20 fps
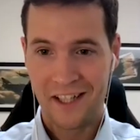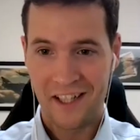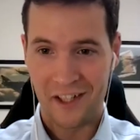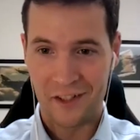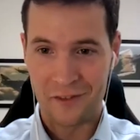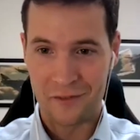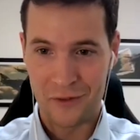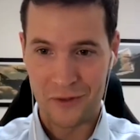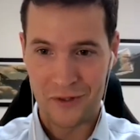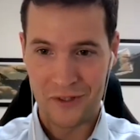
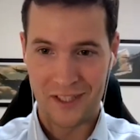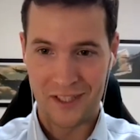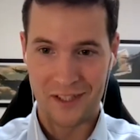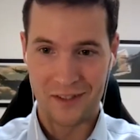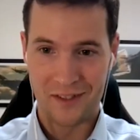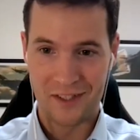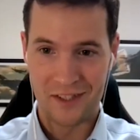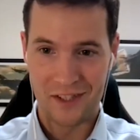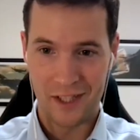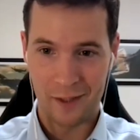unfortunately,
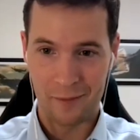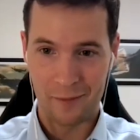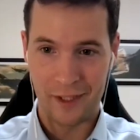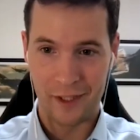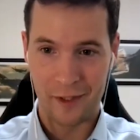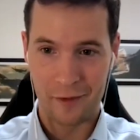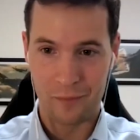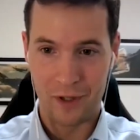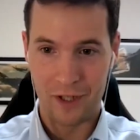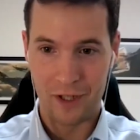you can check my
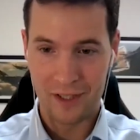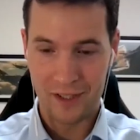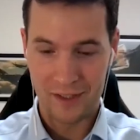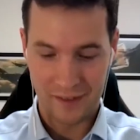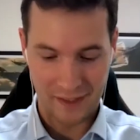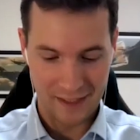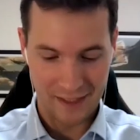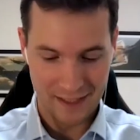homework because I